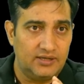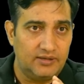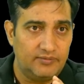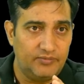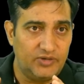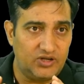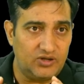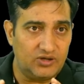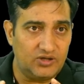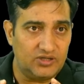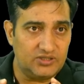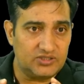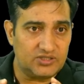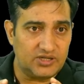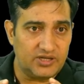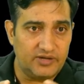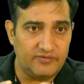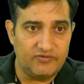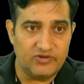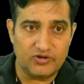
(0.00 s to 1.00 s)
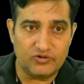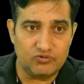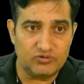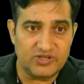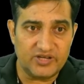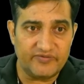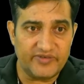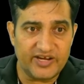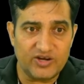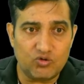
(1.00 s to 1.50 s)
Because if you are
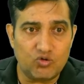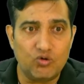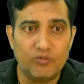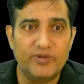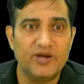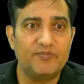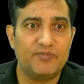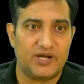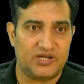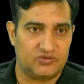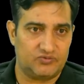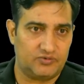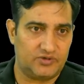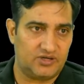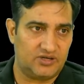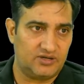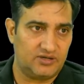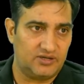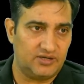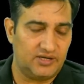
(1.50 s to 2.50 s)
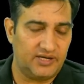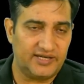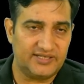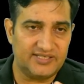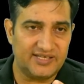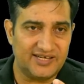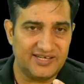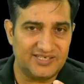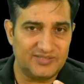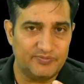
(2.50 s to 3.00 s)
using very common password,
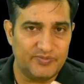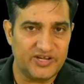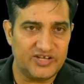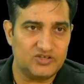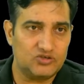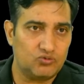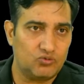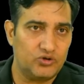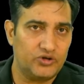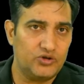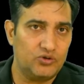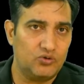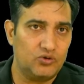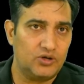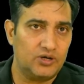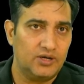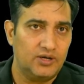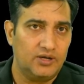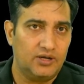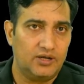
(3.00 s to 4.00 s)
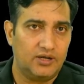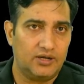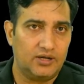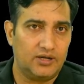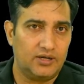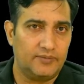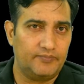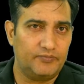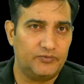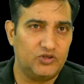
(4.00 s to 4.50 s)
let's say it's based on your
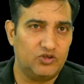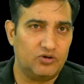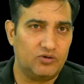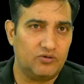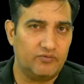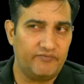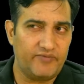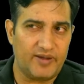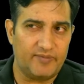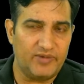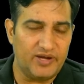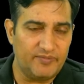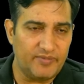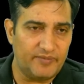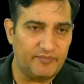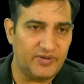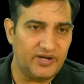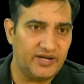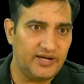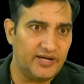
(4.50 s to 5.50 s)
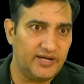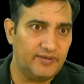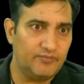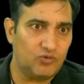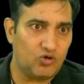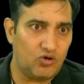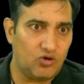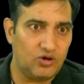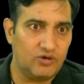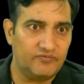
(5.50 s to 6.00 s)
family member
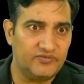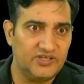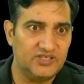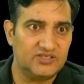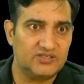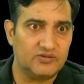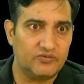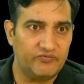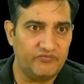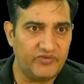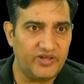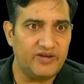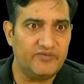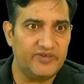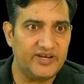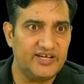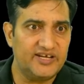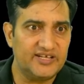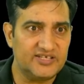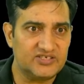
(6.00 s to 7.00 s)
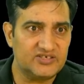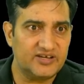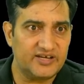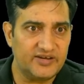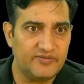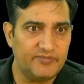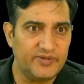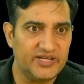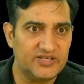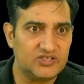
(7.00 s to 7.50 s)
name, all of this very very
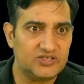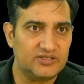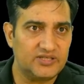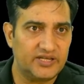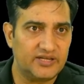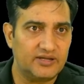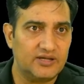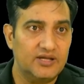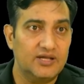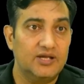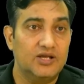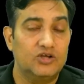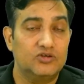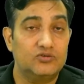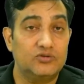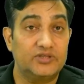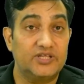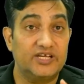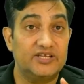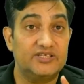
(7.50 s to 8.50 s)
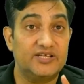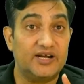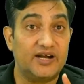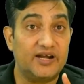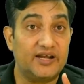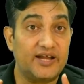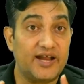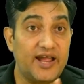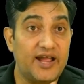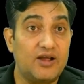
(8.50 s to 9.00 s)
dictionary based thing. So there is an
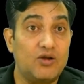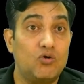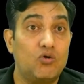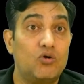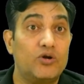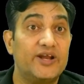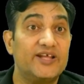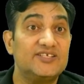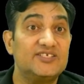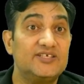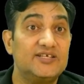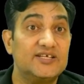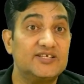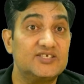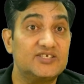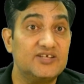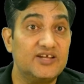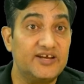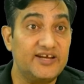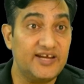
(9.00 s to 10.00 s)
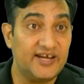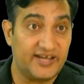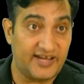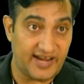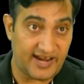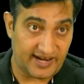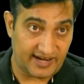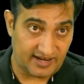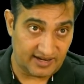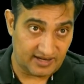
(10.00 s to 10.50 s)
attack called as dictionary
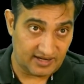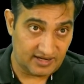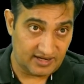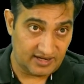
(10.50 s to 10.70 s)
attack.